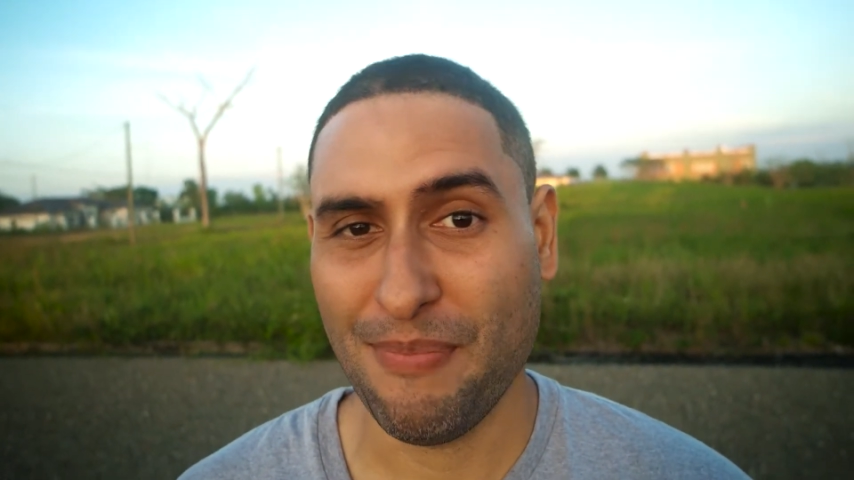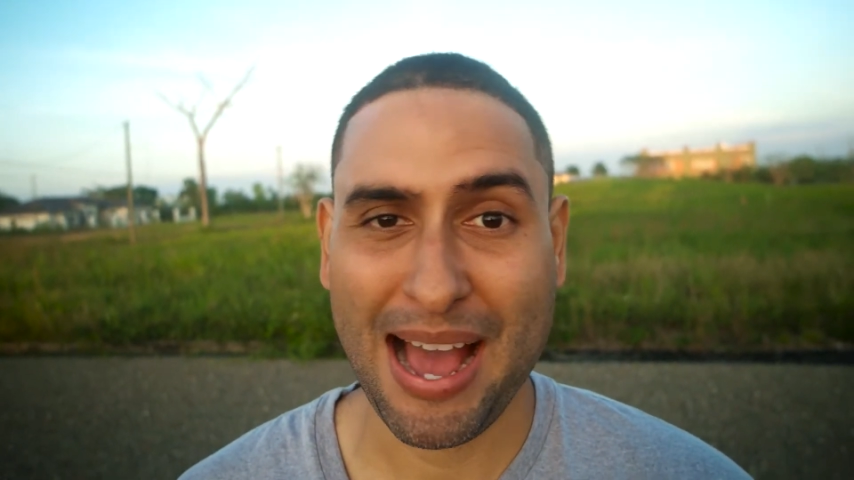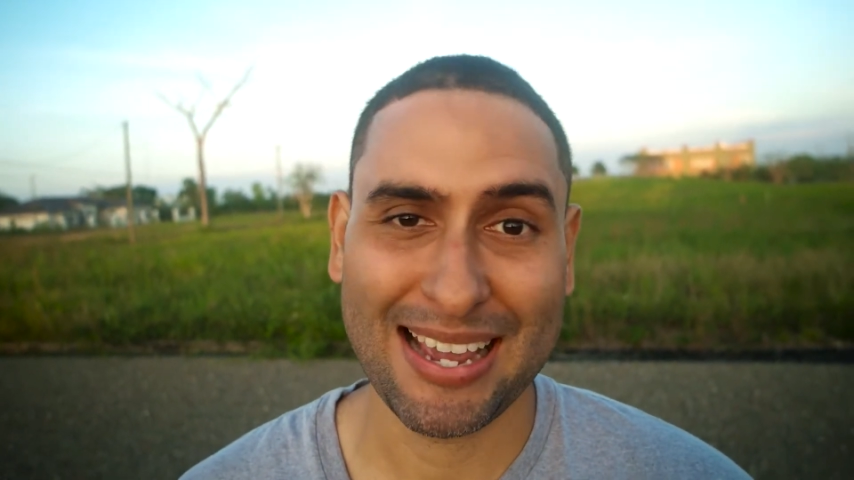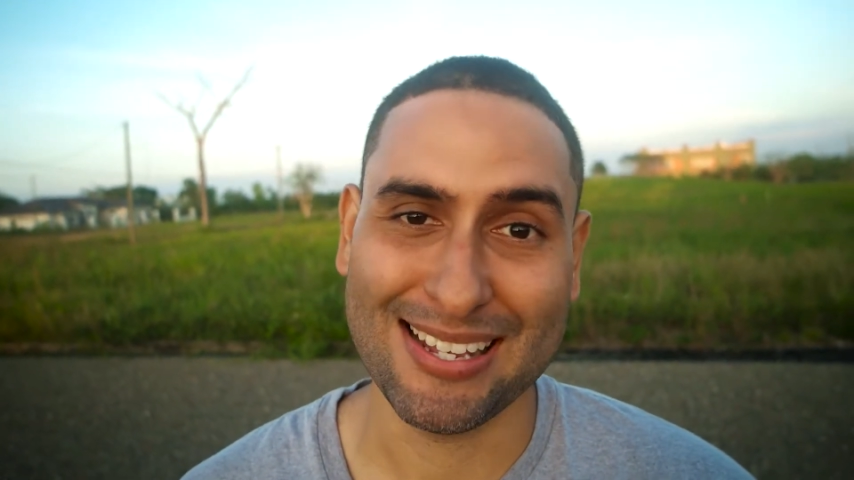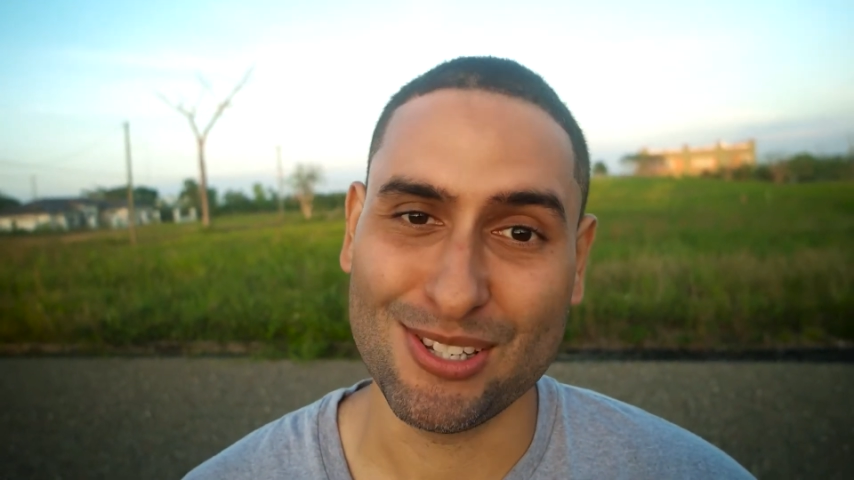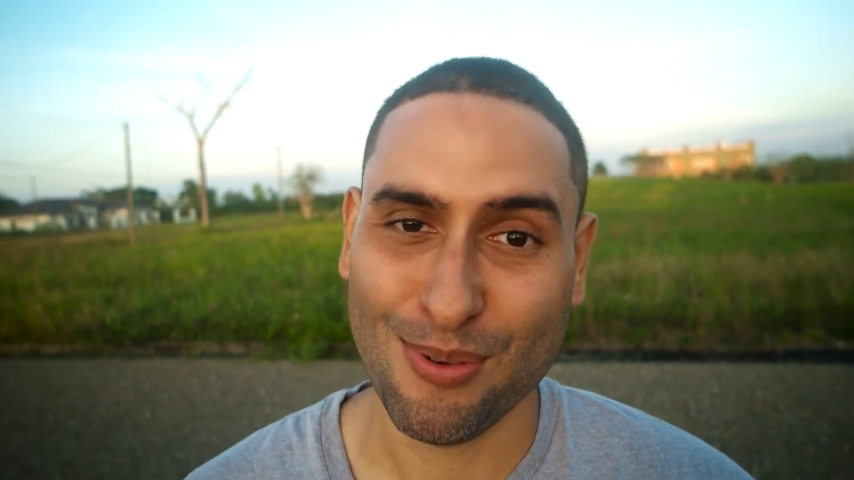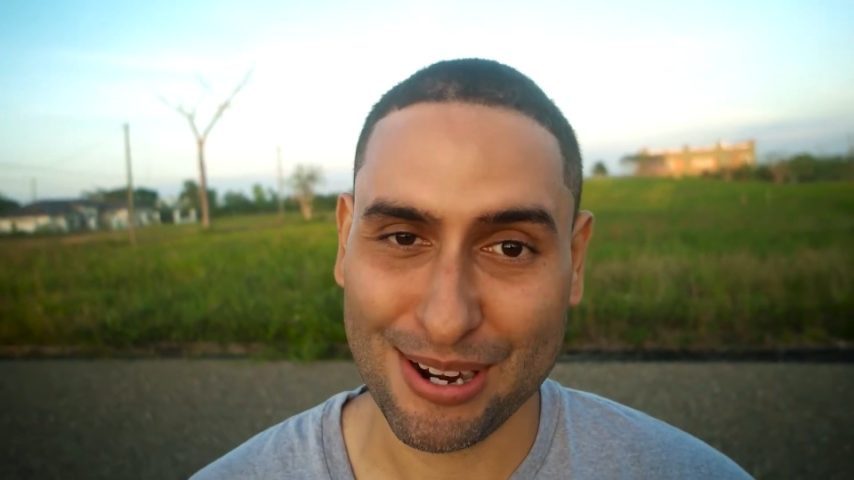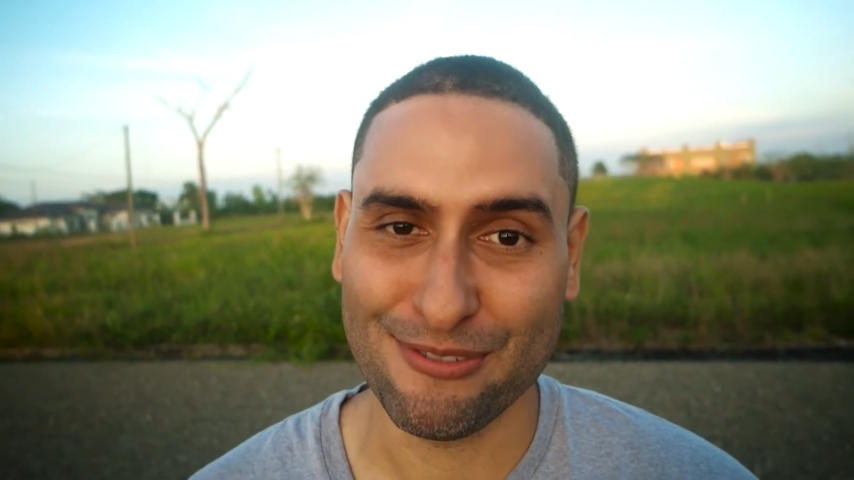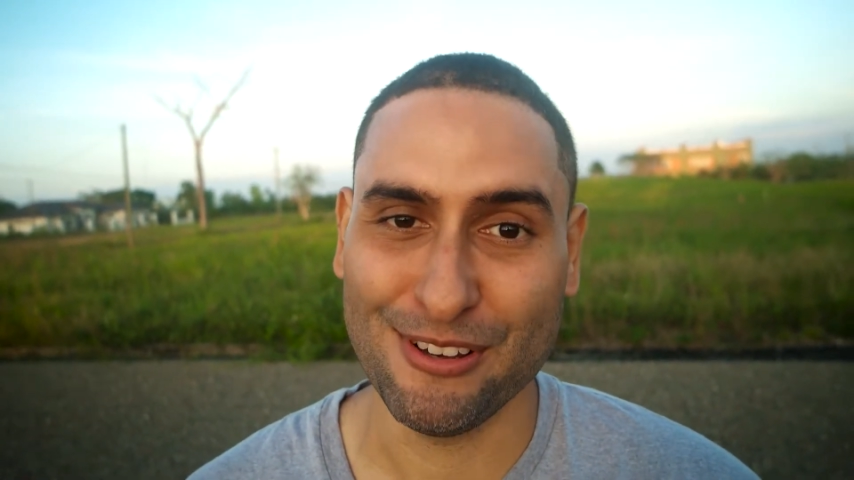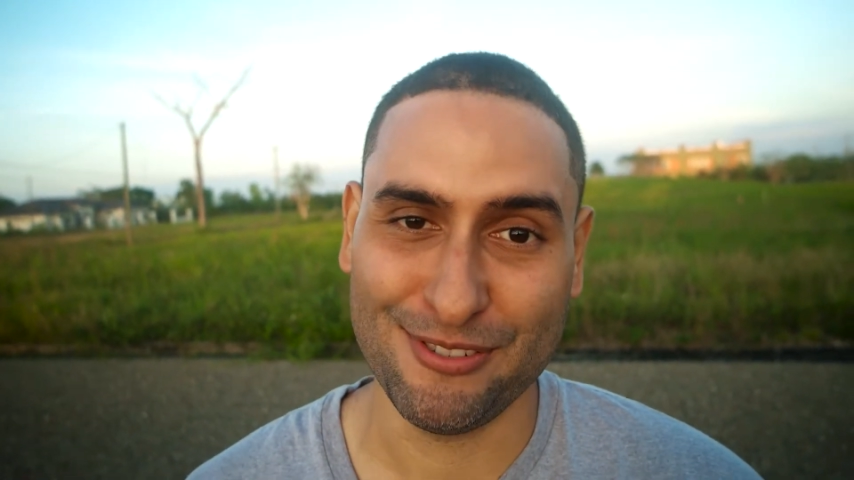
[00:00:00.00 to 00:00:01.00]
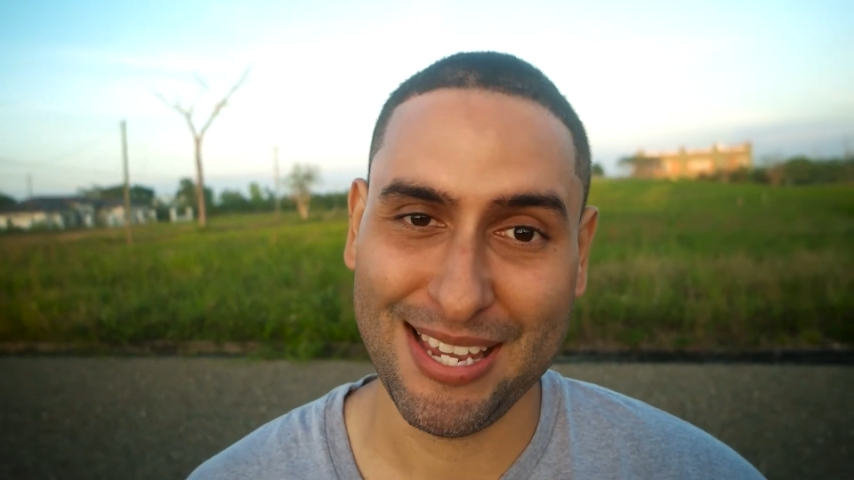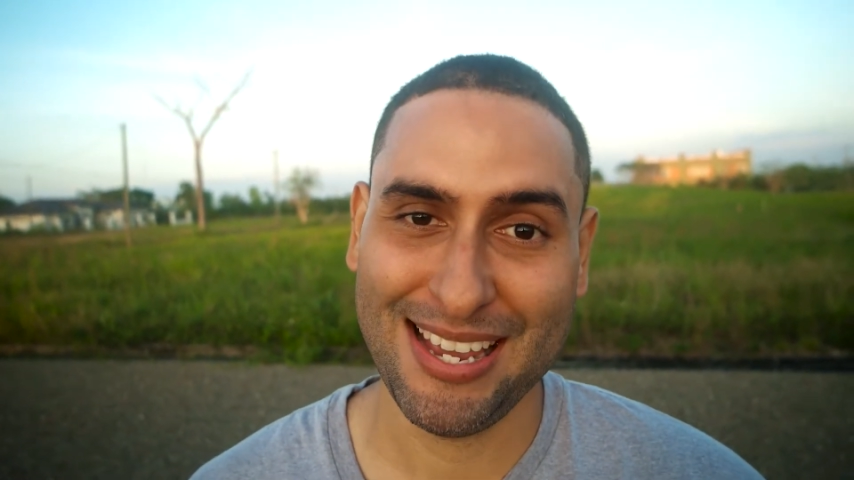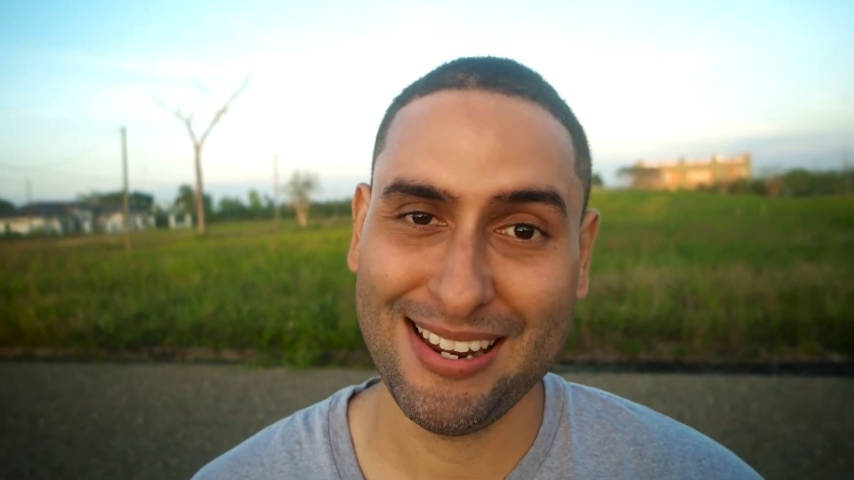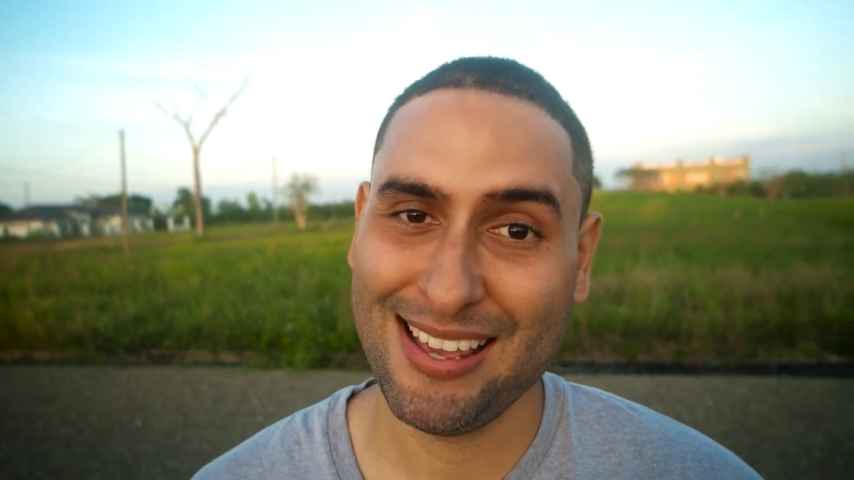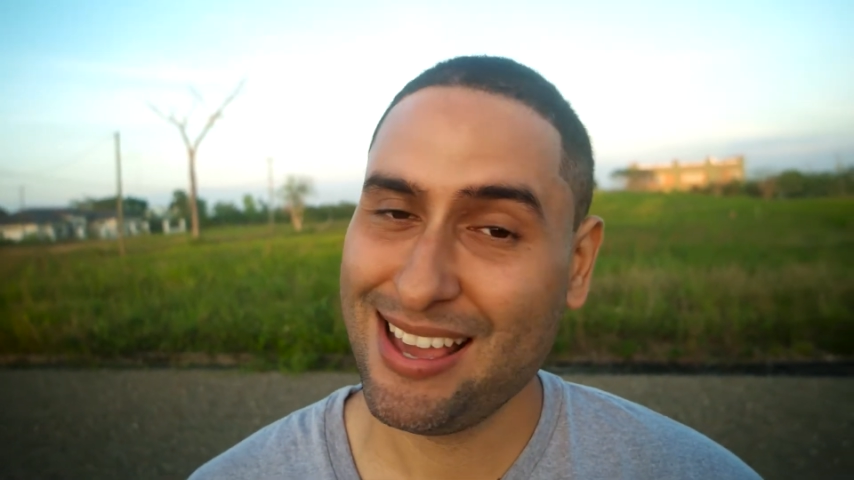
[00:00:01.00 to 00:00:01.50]
back in
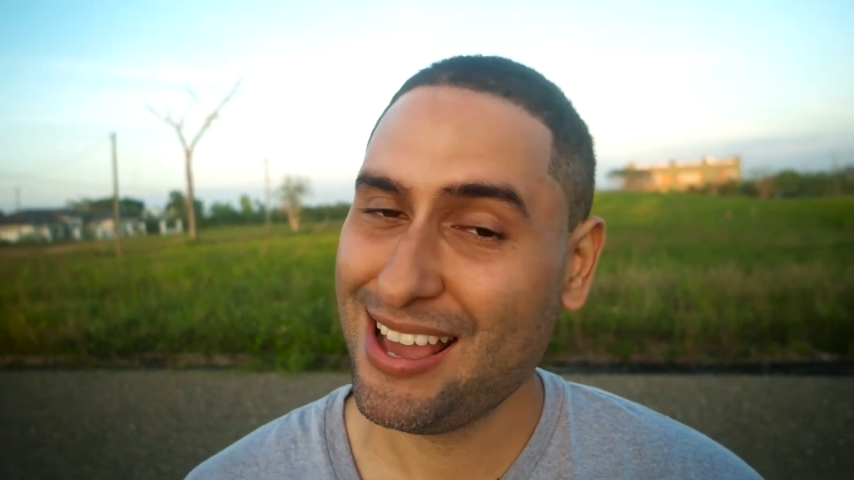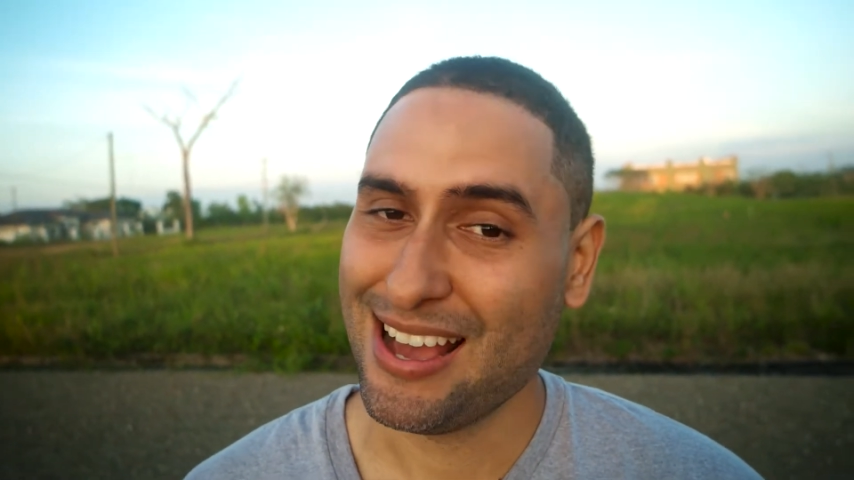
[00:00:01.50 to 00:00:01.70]
2015,